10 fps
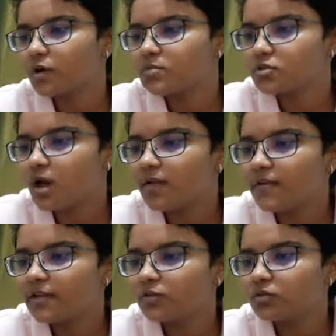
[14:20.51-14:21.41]
from
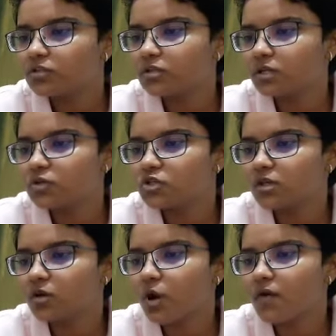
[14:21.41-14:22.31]
solvent to the
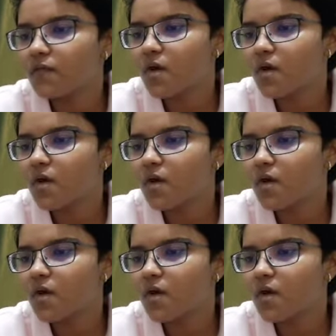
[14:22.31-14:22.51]
solution or